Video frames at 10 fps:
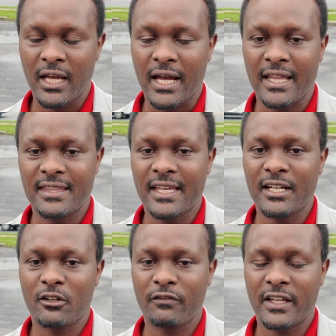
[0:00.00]
At the
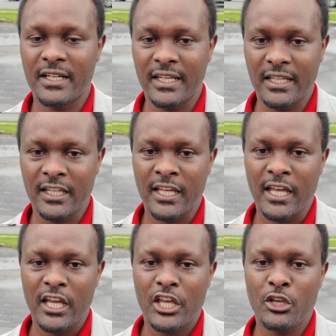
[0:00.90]
end of the day,
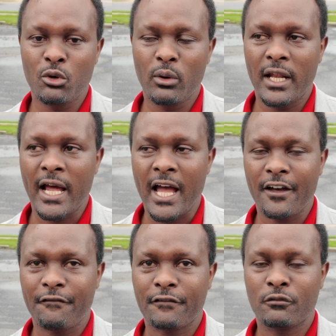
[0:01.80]
you will
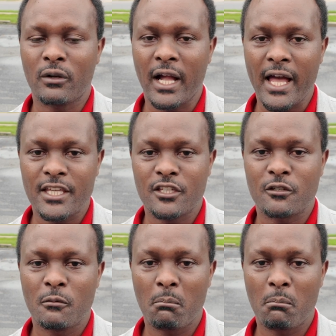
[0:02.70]
have to catch